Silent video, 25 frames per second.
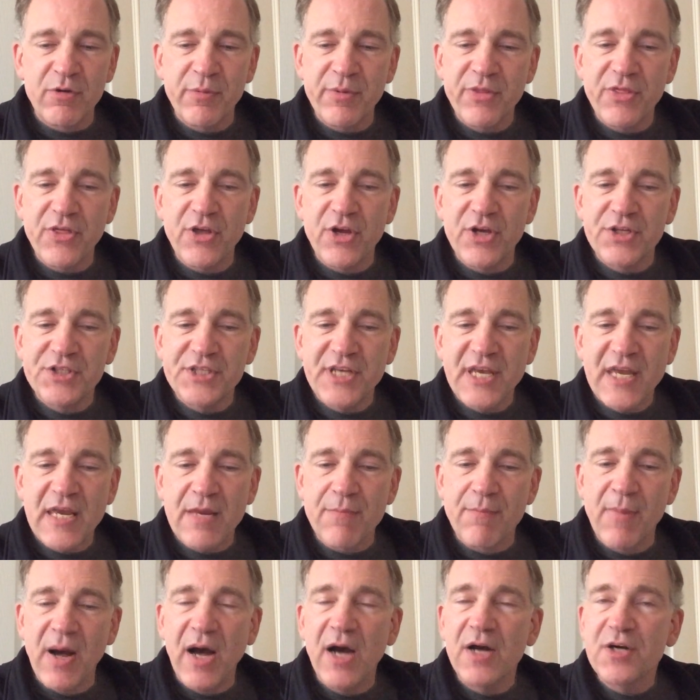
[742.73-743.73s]
Number
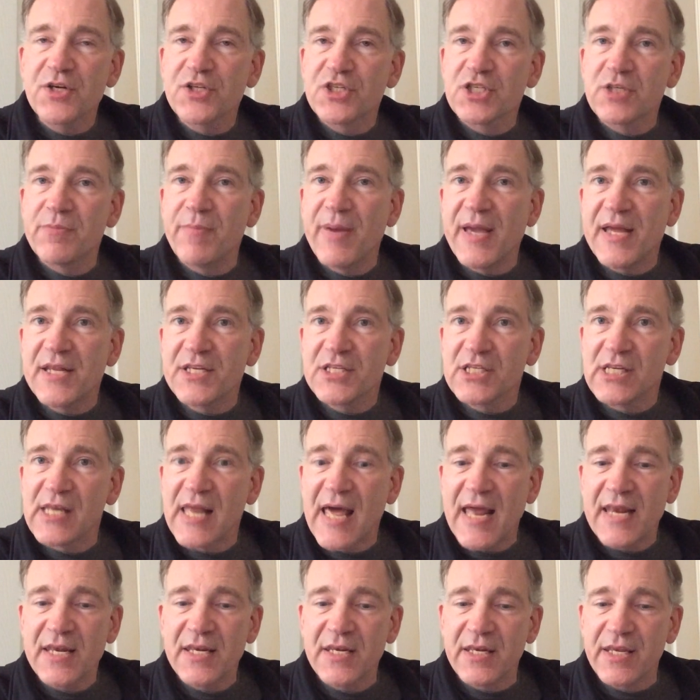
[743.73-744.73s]
13, Mark Spitz
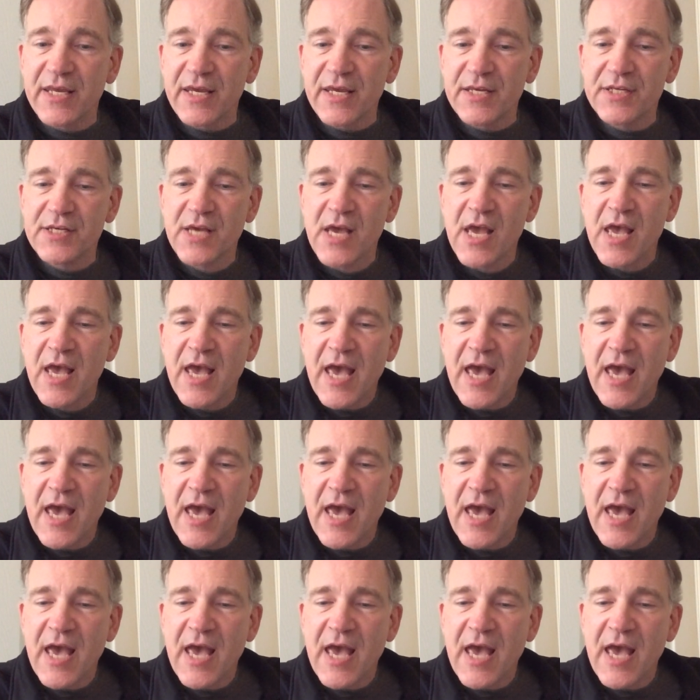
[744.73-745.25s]
landed